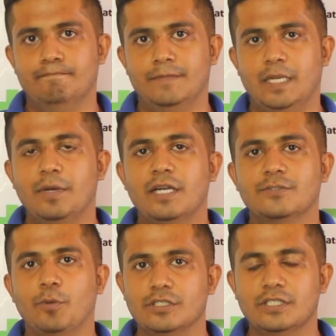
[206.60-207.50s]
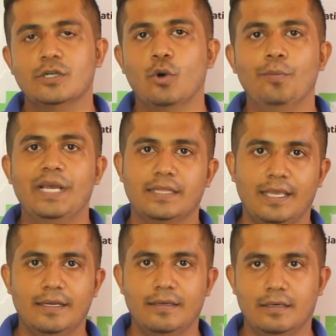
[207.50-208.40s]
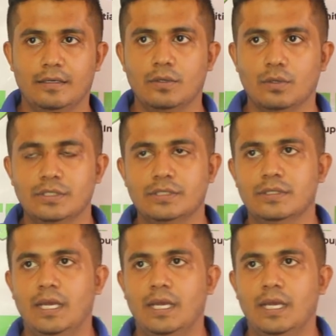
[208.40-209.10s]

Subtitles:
NABARD sponsored home health aid course,